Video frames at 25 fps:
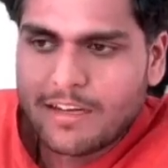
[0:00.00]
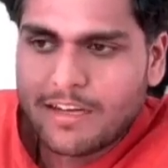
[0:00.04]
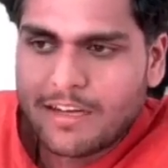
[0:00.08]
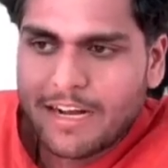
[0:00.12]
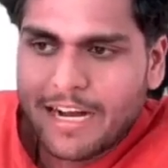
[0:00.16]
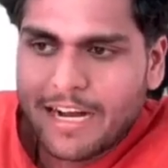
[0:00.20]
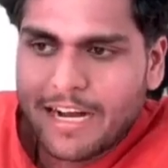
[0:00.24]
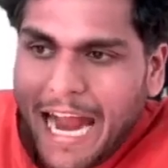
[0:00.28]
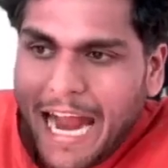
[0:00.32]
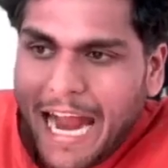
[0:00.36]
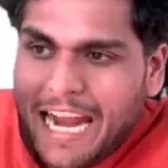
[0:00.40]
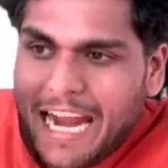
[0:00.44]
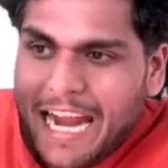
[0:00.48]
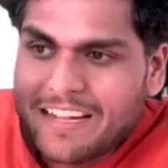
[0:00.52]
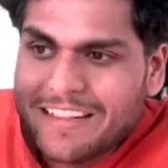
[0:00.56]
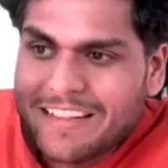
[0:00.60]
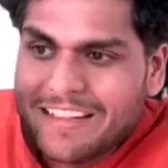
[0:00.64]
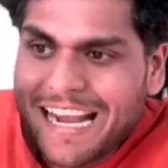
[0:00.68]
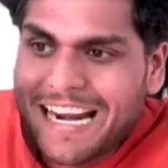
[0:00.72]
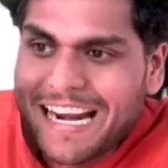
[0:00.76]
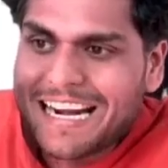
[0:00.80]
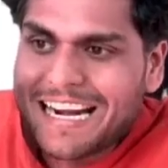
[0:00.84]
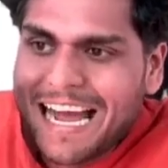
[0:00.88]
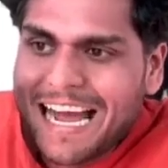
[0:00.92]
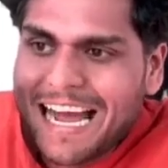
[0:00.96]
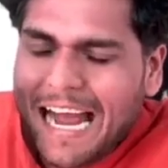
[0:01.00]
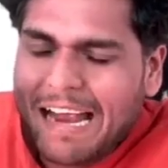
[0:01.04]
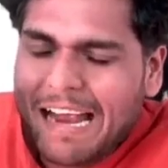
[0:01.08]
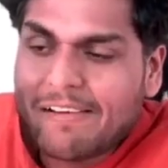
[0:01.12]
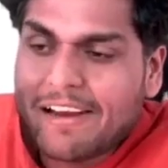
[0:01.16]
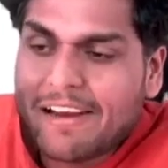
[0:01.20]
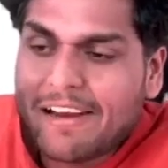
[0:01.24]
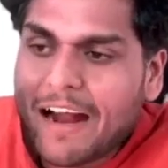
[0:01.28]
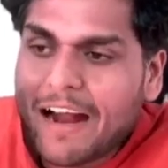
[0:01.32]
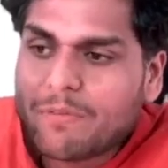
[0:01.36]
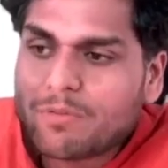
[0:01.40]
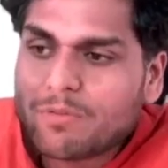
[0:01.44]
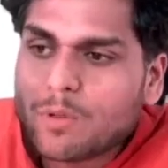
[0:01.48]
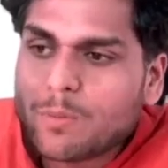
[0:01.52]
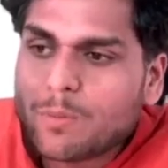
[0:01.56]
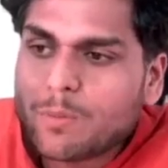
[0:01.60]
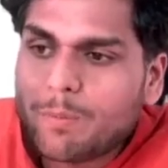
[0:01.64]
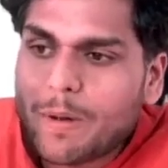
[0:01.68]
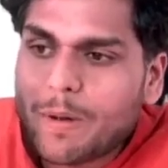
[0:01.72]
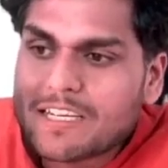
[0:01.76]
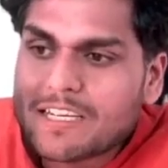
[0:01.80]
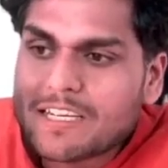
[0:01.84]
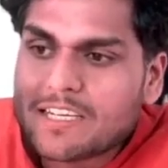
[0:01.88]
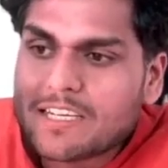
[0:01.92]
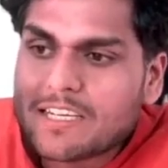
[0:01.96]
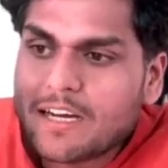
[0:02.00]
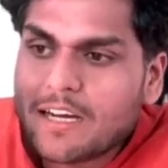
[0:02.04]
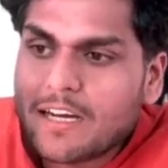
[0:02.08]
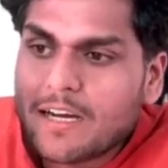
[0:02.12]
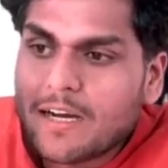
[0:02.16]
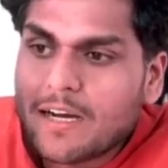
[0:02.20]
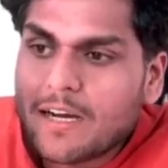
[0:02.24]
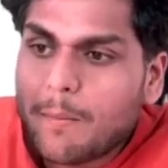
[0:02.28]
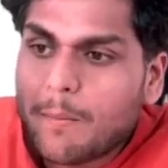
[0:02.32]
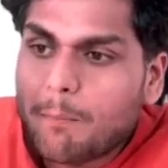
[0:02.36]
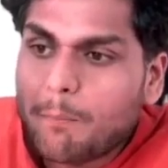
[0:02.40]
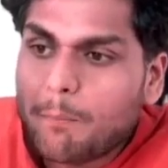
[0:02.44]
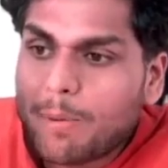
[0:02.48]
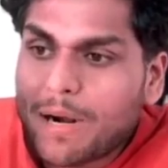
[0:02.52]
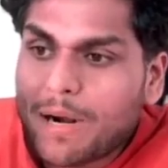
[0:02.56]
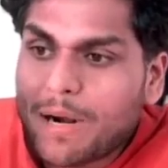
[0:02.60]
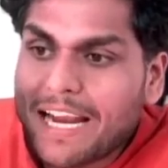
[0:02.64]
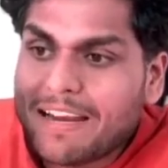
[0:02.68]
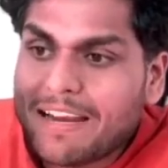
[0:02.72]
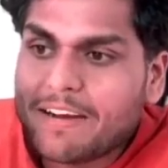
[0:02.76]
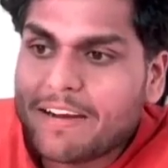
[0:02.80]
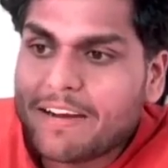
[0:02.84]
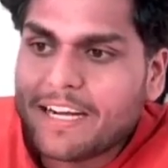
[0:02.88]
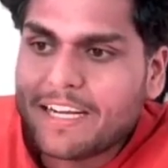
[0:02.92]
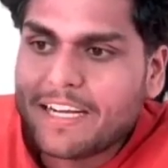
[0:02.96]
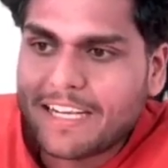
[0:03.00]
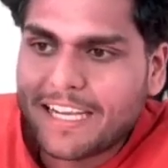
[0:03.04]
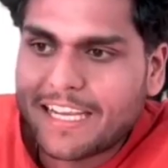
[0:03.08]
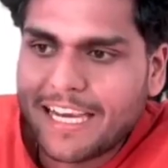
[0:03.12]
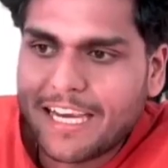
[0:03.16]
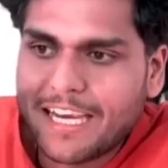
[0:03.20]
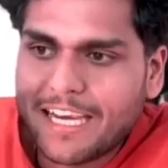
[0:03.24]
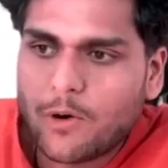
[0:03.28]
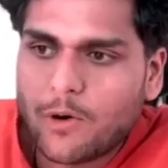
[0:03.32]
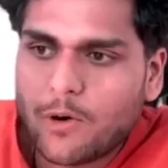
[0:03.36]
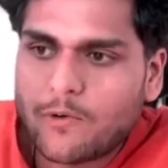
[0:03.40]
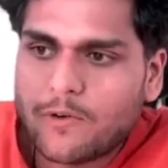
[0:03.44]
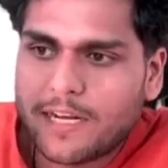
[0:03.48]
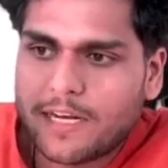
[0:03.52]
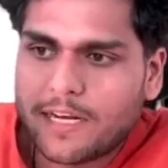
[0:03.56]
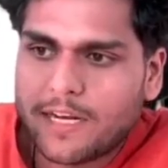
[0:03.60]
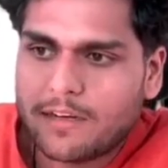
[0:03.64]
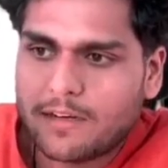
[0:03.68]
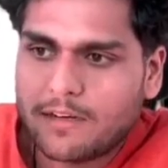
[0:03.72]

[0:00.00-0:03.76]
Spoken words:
and then I will have to pass a private key over here,